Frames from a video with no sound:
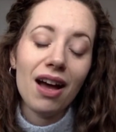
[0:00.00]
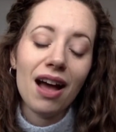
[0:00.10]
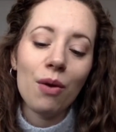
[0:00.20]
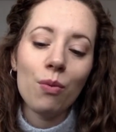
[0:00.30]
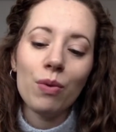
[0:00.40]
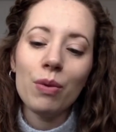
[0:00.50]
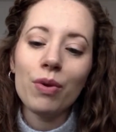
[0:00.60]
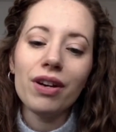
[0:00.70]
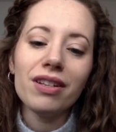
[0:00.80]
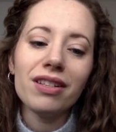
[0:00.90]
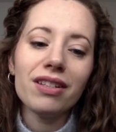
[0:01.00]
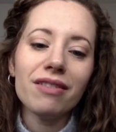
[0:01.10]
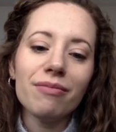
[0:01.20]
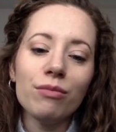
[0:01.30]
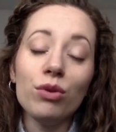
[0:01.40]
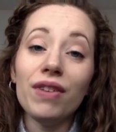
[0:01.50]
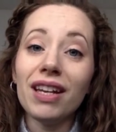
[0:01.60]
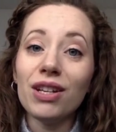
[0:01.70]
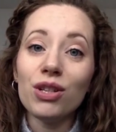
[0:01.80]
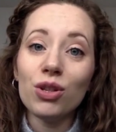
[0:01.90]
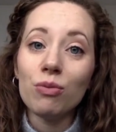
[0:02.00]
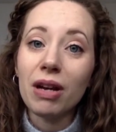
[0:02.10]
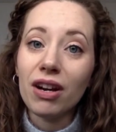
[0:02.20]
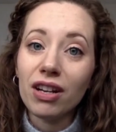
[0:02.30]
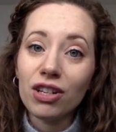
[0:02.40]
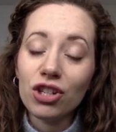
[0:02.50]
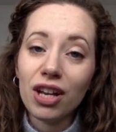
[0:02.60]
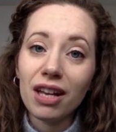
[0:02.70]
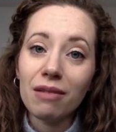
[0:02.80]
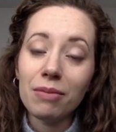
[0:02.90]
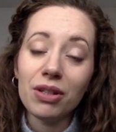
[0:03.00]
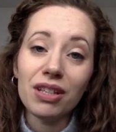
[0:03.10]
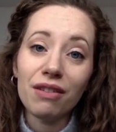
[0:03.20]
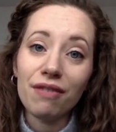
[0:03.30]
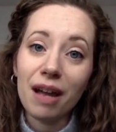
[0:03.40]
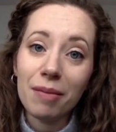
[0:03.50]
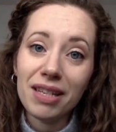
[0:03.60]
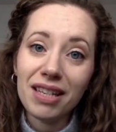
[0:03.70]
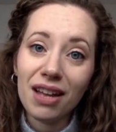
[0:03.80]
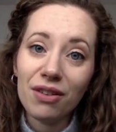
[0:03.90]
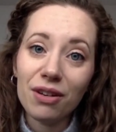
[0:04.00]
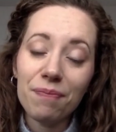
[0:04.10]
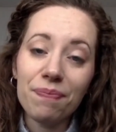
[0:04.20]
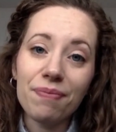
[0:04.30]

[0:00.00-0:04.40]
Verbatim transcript: I, we weren't moving into marriage and building a family together.